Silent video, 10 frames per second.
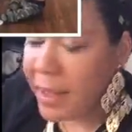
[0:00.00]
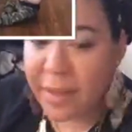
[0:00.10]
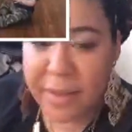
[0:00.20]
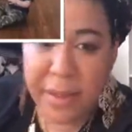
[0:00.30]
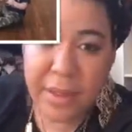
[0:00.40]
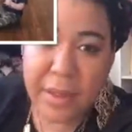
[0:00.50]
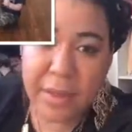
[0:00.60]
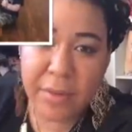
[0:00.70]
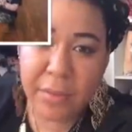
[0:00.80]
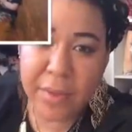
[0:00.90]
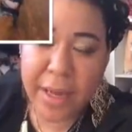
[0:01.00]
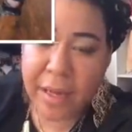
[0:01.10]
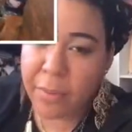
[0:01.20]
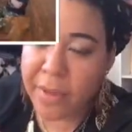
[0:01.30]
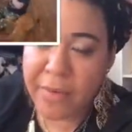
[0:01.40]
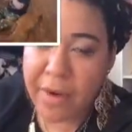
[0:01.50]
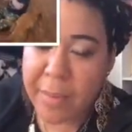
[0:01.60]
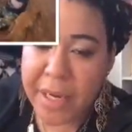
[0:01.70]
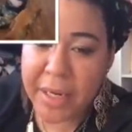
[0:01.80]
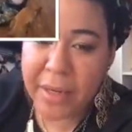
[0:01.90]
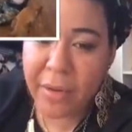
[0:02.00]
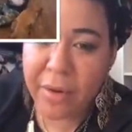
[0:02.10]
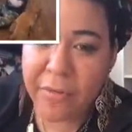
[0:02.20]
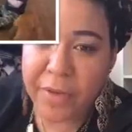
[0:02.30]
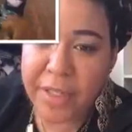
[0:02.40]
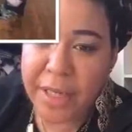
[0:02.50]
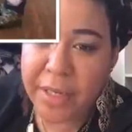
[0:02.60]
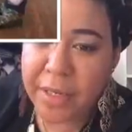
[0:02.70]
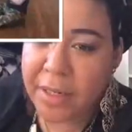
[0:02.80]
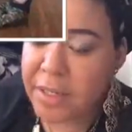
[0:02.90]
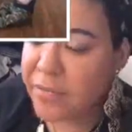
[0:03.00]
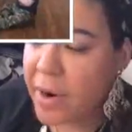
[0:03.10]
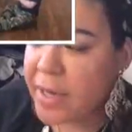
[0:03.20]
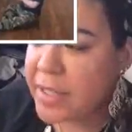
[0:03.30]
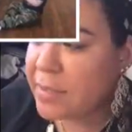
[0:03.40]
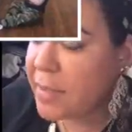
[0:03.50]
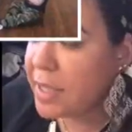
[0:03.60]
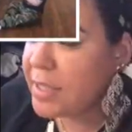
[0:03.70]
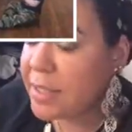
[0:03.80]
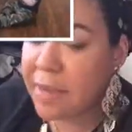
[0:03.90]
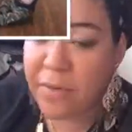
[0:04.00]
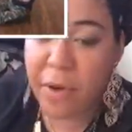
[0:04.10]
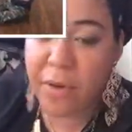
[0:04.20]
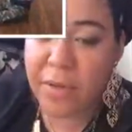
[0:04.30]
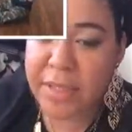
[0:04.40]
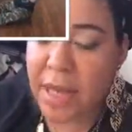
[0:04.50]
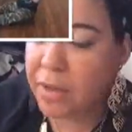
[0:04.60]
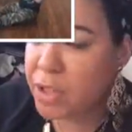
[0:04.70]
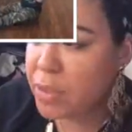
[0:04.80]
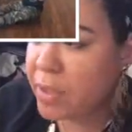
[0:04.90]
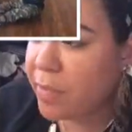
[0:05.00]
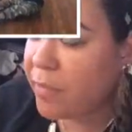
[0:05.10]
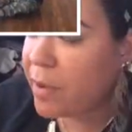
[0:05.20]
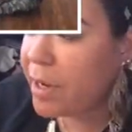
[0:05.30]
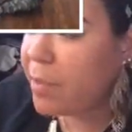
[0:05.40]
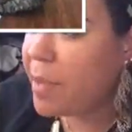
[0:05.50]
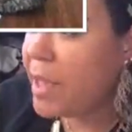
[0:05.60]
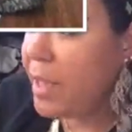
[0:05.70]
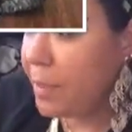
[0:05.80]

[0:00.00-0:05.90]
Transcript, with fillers: and then like whatever I'm eating on for dinner, as far as meat and stuff goes, I'll chew it up for them